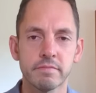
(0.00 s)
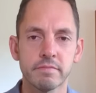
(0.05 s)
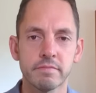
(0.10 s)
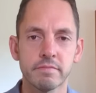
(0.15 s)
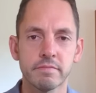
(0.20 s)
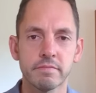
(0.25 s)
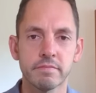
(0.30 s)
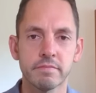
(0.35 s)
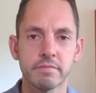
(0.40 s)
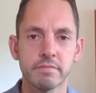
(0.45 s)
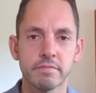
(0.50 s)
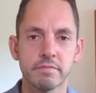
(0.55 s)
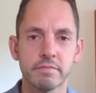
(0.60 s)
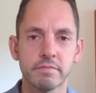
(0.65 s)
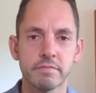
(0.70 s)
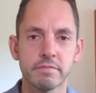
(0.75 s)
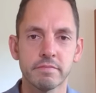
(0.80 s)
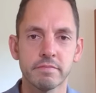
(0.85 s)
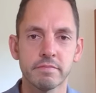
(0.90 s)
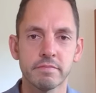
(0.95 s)

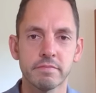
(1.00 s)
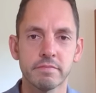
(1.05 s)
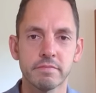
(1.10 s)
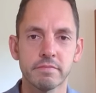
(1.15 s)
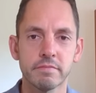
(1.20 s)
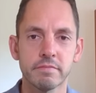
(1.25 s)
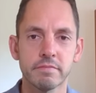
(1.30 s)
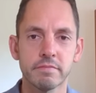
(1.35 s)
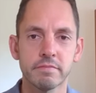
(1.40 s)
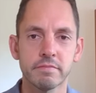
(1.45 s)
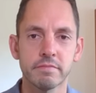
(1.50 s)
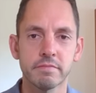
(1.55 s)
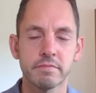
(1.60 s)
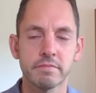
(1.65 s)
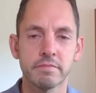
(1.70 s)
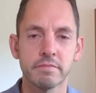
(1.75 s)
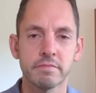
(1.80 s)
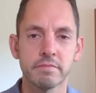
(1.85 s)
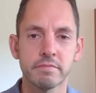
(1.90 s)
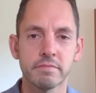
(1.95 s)

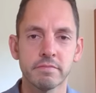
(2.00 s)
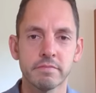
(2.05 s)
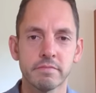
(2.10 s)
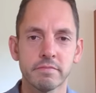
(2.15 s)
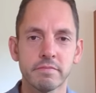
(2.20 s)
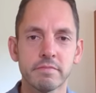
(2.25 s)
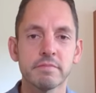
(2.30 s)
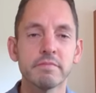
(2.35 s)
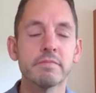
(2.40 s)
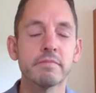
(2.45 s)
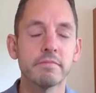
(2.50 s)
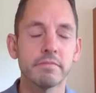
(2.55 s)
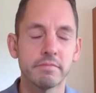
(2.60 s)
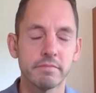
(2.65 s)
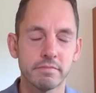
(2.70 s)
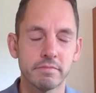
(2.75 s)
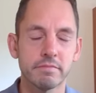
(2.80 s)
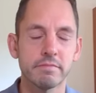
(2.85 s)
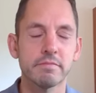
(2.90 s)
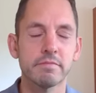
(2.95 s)

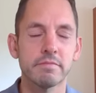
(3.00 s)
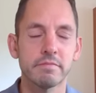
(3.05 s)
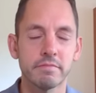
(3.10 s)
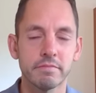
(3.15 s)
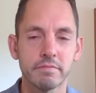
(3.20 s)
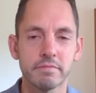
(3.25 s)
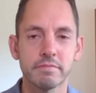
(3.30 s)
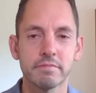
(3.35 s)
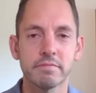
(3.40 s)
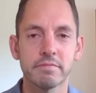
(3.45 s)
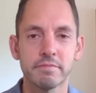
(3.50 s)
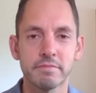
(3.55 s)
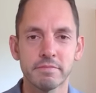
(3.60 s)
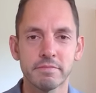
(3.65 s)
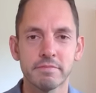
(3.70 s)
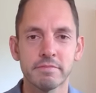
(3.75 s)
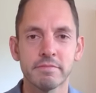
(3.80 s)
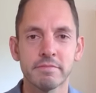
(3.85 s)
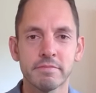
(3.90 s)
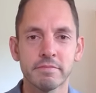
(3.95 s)

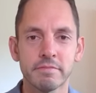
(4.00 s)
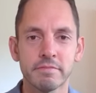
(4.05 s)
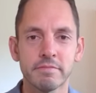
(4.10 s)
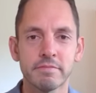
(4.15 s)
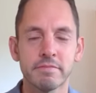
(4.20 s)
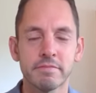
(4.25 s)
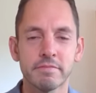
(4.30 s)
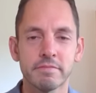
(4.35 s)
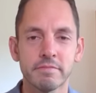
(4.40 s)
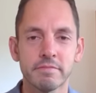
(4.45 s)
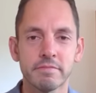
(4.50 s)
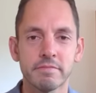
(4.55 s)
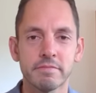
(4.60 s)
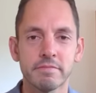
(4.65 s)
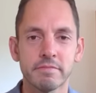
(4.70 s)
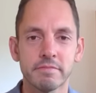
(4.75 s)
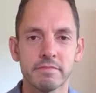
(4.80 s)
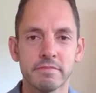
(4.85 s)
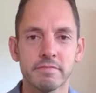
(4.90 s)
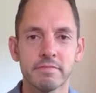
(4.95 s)

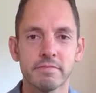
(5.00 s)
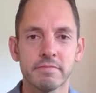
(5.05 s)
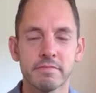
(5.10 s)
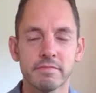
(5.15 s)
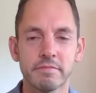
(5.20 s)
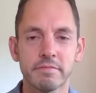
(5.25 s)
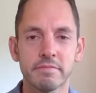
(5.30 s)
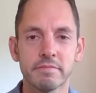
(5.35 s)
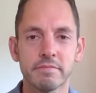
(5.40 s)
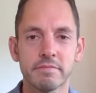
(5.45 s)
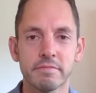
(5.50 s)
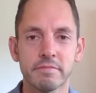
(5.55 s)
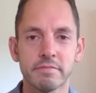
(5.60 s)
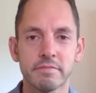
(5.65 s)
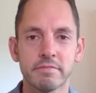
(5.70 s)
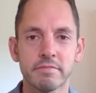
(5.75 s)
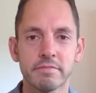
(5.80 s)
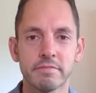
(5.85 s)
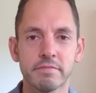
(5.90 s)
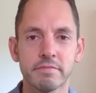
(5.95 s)

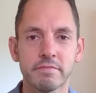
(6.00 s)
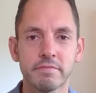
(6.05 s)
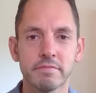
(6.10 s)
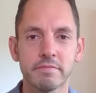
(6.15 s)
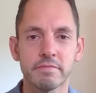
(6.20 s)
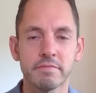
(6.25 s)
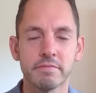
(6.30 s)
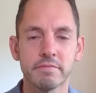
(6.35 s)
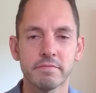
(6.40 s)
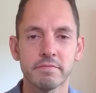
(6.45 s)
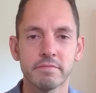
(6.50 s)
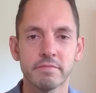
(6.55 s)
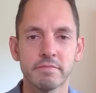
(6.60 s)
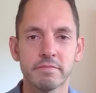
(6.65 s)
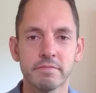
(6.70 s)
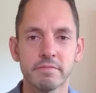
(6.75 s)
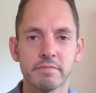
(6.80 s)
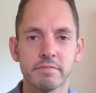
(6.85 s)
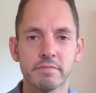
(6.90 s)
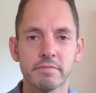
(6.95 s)

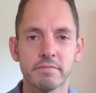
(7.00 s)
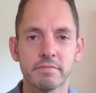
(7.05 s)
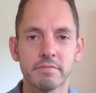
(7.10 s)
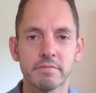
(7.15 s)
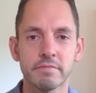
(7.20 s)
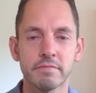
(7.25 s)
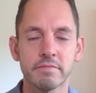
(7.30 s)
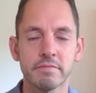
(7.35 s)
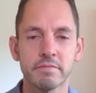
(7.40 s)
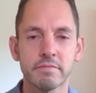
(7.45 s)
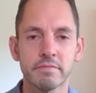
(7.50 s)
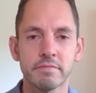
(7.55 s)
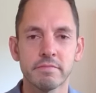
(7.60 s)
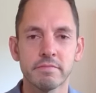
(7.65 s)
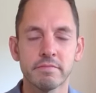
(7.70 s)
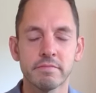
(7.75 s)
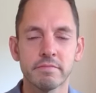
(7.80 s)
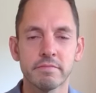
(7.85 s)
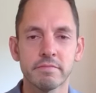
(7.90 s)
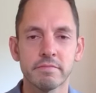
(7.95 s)
The person shown says nothing.